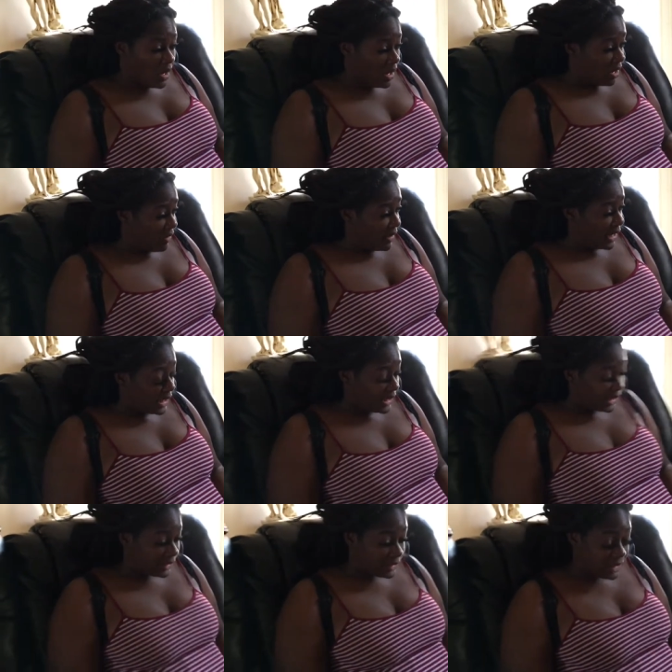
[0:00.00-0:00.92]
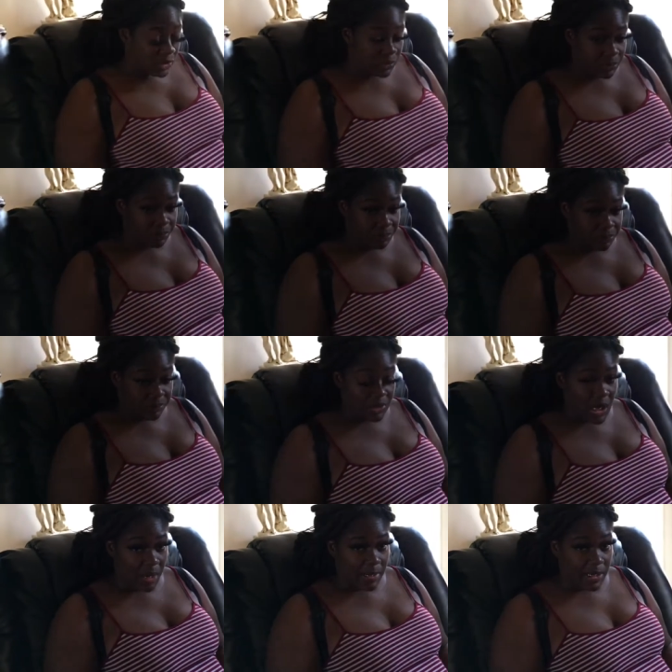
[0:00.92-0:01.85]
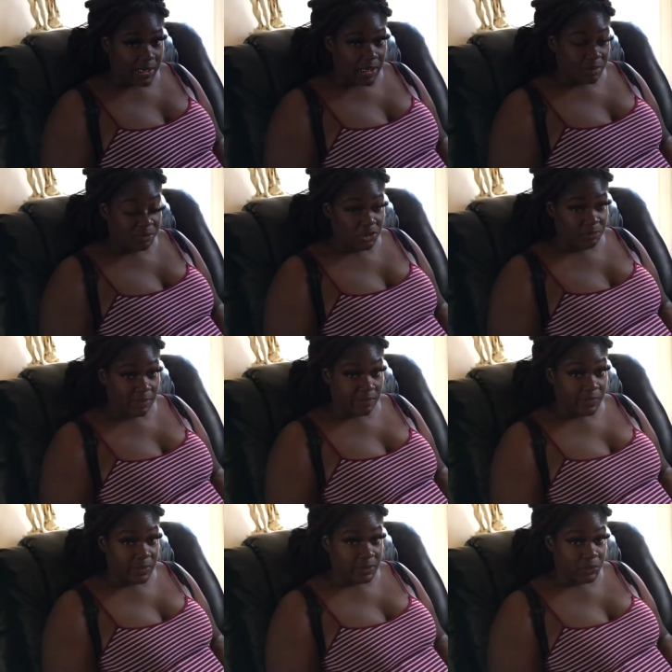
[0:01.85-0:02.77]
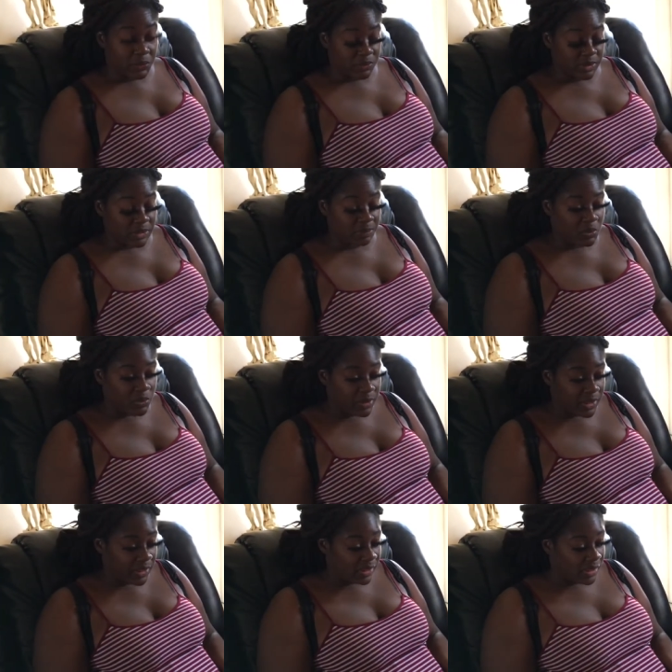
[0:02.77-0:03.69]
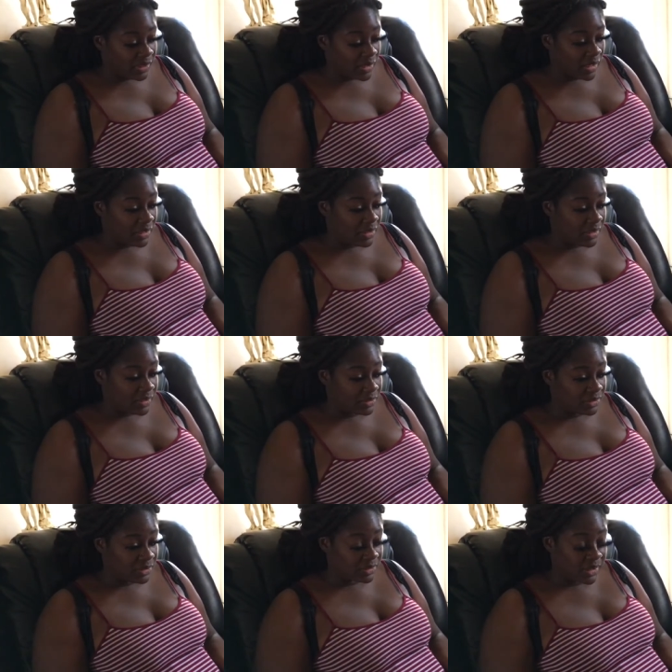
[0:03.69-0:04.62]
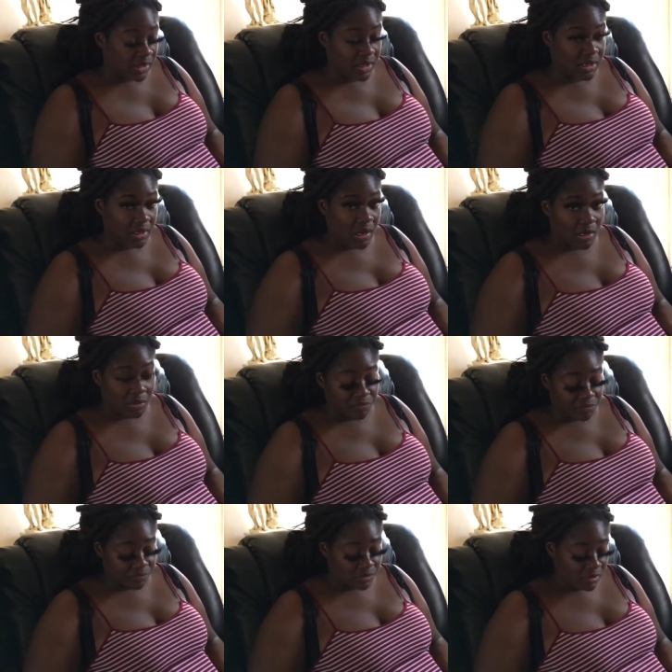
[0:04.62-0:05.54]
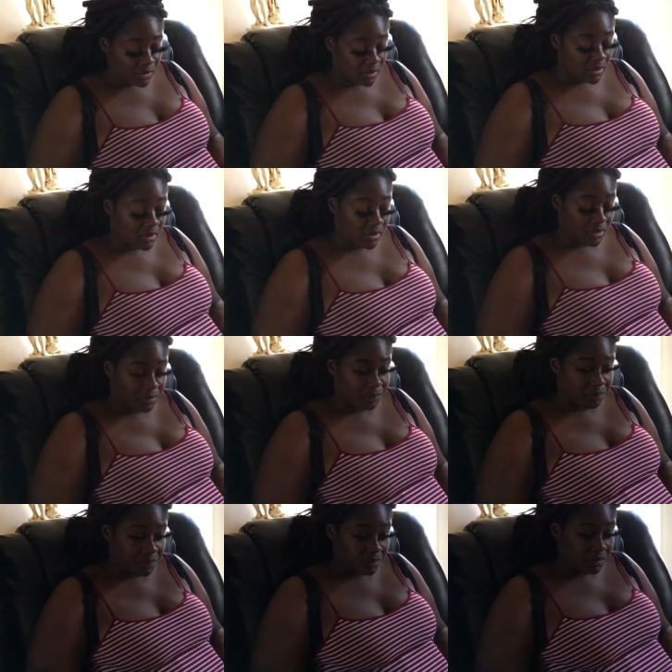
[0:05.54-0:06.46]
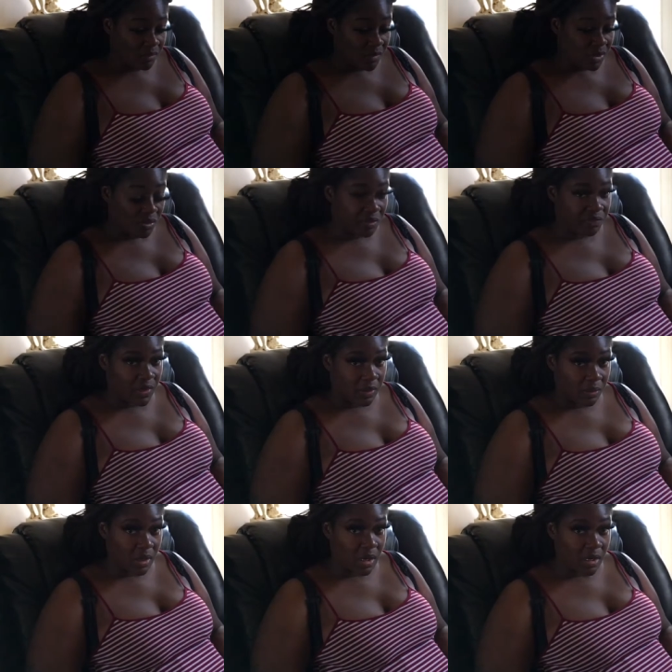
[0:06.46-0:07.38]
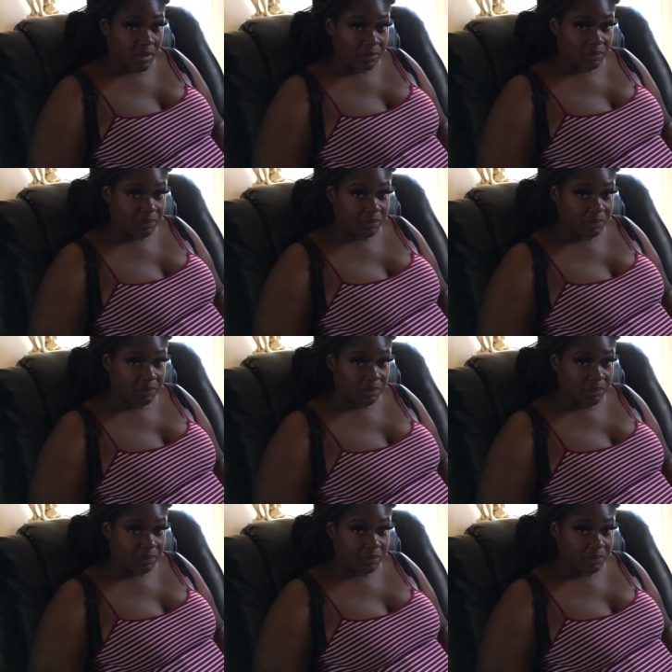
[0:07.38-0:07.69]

All right, yeah, so sorry about that. I'm using my phone this morning and I did just get cut off um, with a phone call.